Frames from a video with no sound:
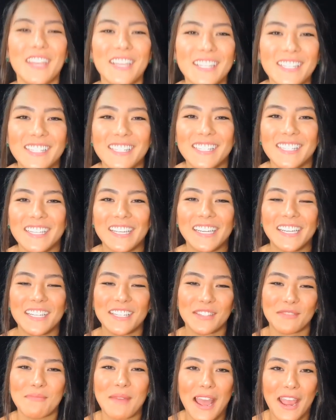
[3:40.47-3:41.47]
This
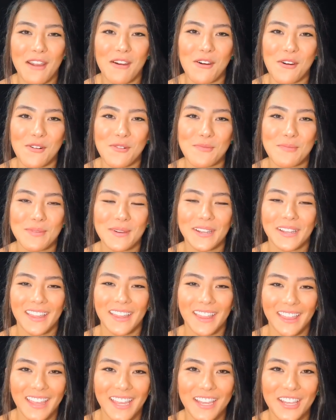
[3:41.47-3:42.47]
is my hope.
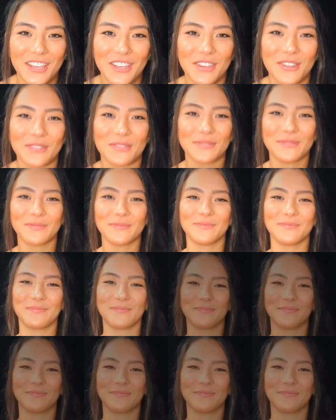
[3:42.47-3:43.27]
Thank you.